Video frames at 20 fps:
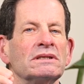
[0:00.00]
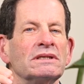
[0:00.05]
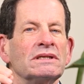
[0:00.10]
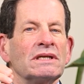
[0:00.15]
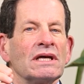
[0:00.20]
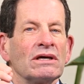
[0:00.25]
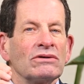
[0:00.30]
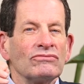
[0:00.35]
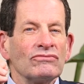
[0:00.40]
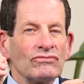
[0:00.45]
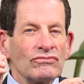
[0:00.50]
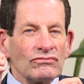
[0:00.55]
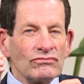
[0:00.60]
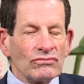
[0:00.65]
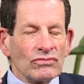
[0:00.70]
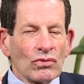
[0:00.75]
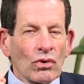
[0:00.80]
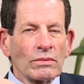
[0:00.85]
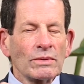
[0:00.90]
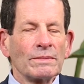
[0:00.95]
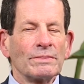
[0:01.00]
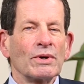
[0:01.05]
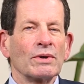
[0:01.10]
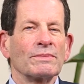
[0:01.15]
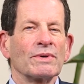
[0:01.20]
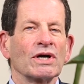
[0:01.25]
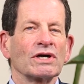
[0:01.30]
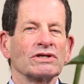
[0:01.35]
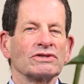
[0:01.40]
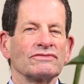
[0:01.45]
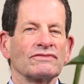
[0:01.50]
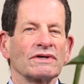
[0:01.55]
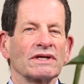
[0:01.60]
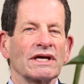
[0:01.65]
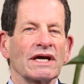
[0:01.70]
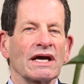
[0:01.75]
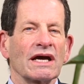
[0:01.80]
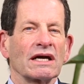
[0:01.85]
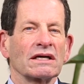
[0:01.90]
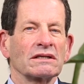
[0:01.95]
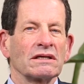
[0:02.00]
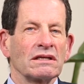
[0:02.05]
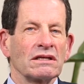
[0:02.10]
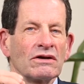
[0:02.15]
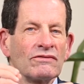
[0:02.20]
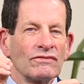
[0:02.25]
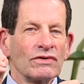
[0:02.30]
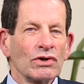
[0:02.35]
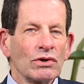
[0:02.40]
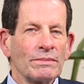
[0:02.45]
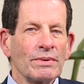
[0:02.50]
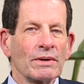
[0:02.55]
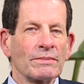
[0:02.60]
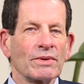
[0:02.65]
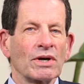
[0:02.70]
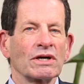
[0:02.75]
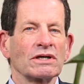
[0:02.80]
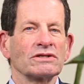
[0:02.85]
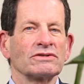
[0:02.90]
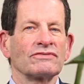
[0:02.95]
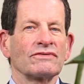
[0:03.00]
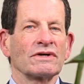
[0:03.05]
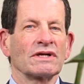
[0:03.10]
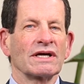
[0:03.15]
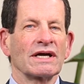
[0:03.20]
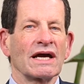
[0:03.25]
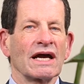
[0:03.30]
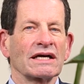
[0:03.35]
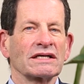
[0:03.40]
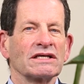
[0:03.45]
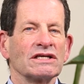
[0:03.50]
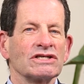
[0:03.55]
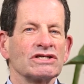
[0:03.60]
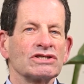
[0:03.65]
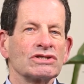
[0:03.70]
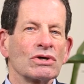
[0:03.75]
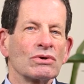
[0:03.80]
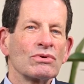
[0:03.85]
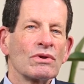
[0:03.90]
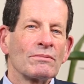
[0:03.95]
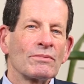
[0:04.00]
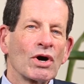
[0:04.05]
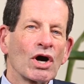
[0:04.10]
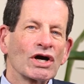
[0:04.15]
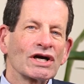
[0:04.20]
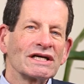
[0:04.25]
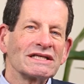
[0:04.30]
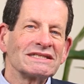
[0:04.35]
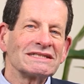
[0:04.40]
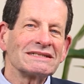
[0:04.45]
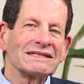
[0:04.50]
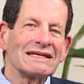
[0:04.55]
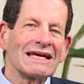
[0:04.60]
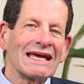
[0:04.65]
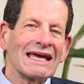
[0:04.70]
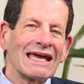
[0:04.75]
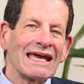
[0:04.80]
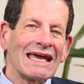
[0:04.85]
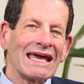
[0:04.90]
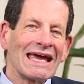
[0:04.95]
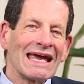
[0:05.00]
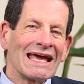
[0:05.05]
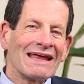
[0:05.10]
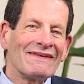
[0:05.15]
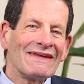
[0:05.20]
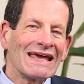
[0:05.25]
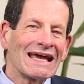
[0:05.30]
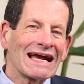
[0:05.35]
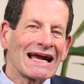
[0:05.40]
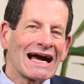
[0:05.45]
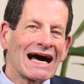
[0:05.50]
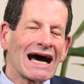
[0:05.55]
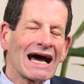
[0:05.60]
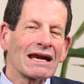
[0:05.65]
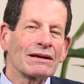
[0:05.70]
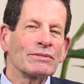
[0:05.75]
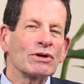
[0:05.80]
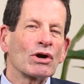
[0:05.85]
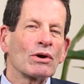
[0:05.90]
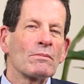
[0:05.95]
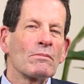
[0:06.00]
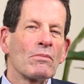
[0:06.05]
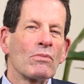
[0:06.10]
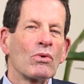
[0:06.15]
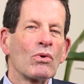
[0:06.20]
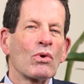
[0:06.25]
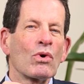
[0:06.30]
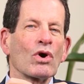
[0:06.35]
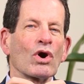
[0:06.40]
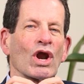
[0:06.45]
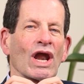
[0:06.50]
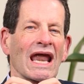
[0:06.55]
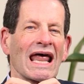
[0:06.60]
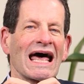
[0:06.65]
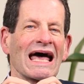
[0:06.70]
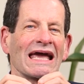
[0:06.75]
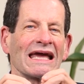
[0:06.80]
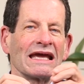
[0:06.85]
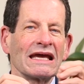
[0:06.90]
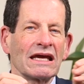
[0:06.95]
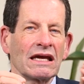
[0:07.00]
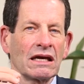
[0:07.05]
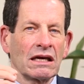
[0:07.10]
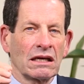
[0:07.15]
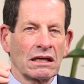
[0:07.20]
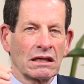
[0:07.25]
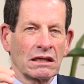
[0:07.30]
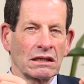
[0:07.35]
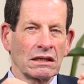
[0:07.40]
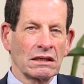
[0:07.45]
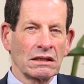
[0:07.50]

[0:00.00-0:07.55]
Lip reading: then normal bear markets really act, then real bear markets really act. And so the markets and the economy are more like,